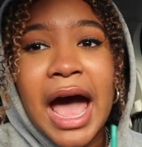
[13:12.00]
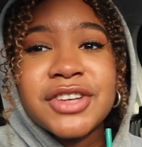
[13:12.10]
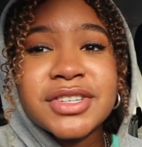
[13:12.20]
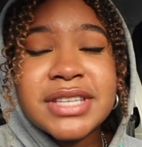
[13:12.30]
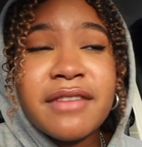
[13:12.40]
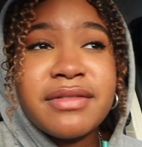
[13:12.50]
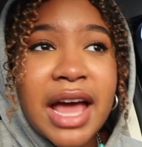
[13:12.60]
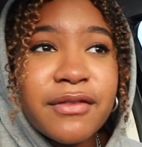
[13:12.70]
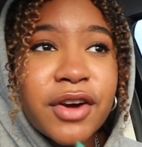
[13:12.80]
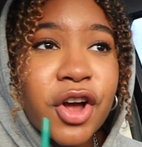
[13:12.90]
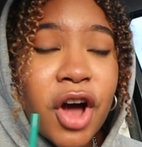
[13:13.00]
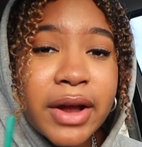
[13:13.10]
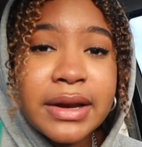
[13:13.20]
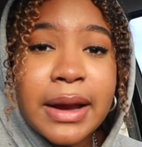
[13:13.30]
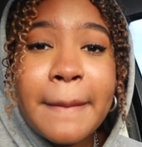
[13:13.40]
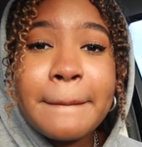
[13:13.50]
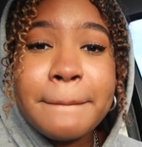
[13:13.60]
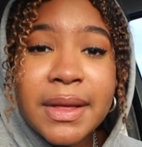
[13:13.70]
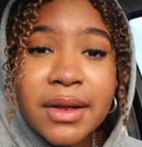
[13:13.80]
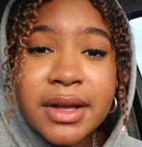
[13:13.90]
I just have never gotten
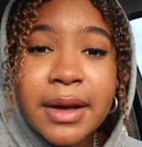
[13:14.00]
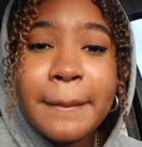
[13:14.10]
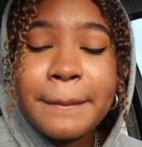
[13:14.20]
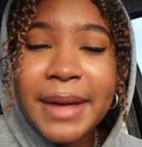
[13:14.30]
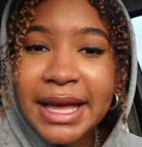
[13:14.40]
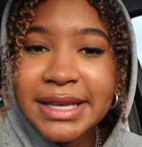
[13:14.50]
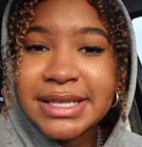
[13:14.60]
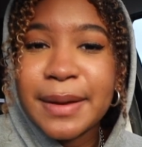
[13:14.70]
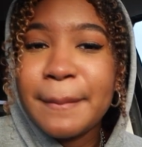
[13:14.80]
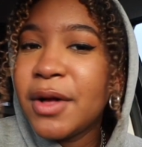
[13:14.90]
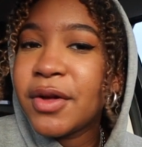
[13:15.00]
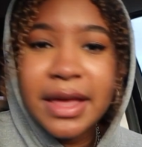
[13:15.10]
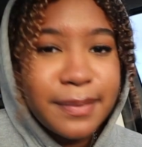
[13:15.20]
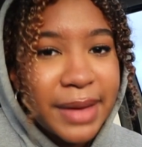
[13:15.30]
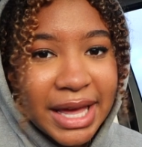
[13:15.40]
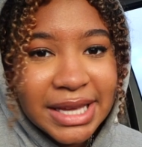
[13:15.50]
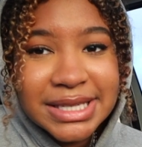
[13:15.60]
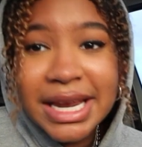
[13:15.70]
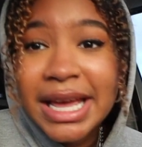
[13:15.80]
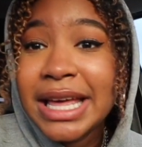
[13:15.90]
milk-based,
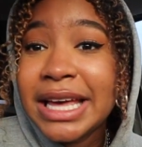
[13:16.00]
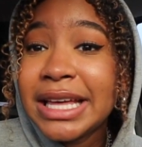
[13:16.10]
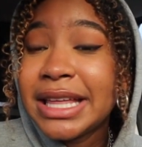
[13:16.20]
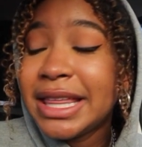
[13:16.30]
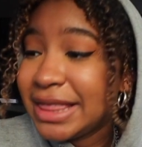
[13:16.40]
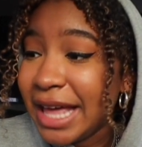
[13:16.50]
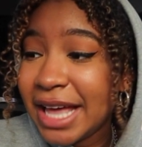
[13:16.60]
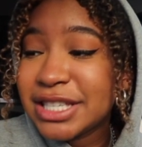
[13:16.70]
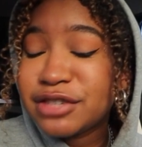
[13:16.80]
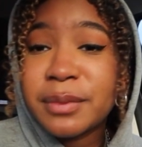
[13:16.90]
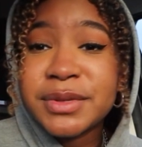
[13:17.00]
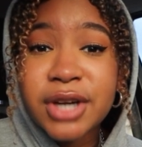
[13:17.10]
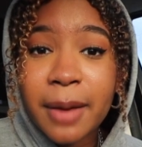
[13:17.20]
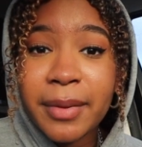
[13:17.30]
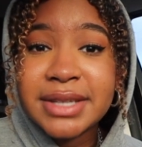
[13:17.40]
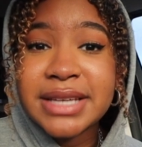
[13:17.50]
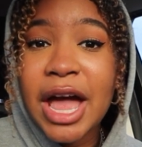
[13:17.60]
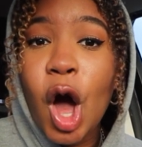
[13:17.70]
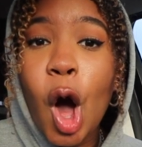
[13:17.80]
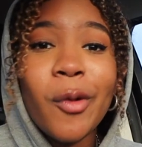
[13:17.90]
milky-based things from Starbucks,
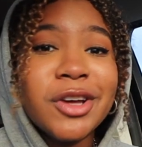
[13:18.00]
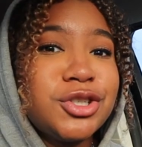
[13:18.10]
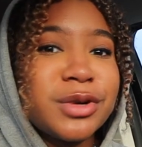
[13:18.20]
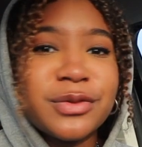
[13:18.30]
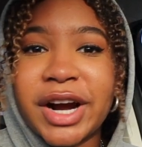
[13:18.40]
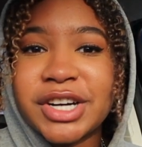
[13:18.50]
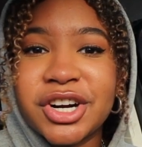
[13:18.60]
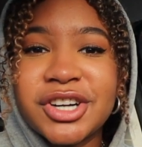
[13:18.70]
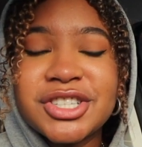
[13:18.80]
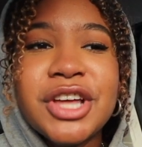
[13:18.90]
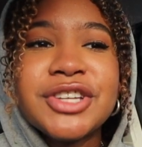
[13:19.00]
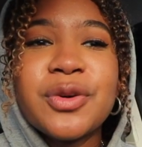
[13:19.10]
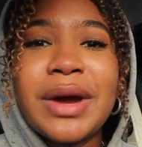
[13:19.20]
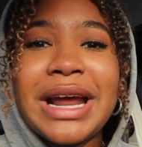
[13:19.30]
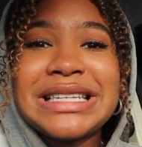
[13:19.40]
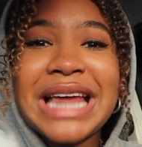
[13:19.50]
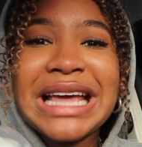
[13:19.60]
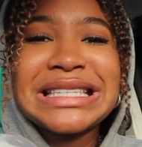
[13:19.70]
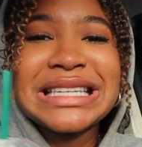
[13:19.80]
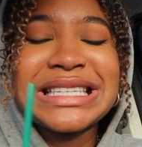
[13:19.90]
I always do refreshers. So when I
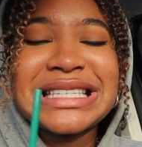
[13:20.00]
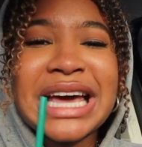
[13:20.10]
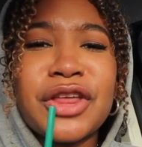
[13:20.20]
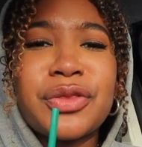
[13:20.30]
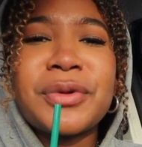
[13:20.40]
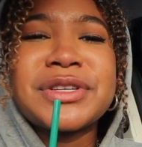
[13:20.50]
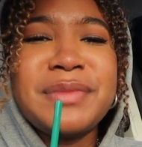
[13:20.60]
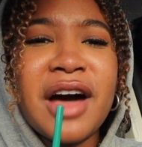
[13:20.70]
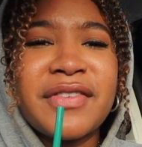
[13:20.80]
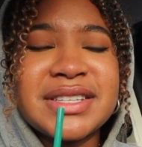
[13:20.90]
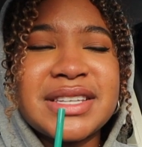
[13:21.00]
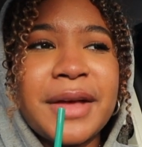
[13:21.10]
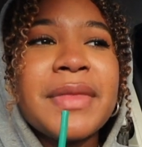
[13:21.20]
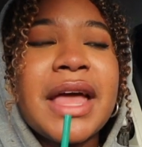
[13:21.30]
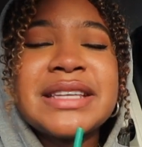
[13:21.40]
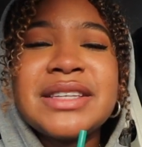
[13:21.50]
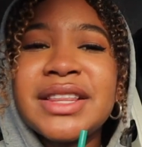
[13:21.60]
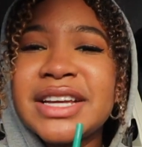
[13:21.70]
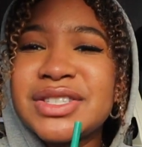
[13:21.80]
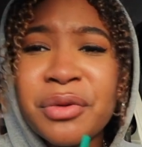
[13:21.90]
taste this, this kind of throws me off because it's not
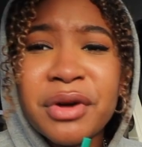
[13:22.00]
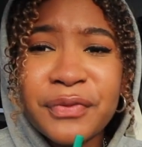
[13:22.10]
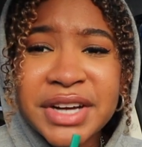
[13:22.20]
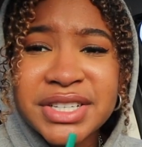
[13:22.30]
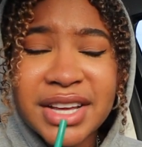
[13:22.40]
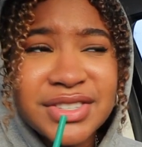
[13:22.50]
that it's not refreshing.